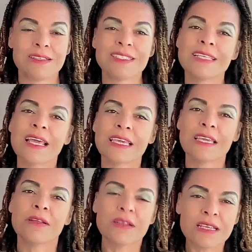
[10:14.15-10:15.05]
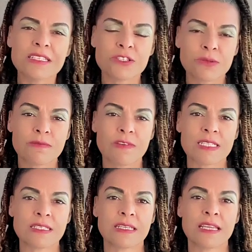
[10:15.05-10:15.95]
Second is to
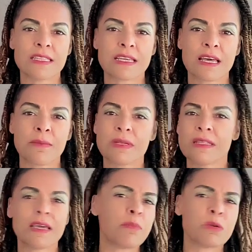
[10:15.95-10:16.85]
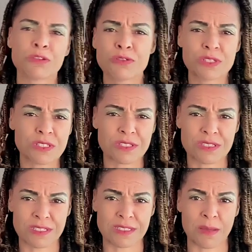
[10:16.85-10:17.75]
investigate the company that
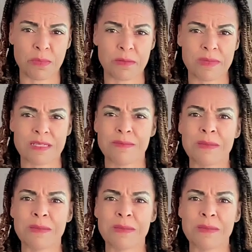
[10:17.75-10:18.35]
produces the supplement,